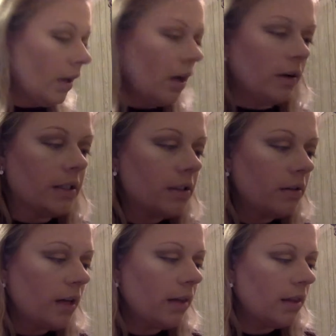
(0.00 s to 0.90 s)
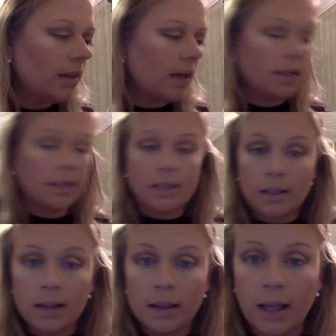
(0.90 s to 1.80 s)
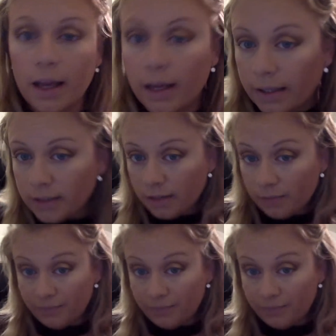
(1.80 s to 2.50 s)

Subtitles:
Alright, so now that that is lined,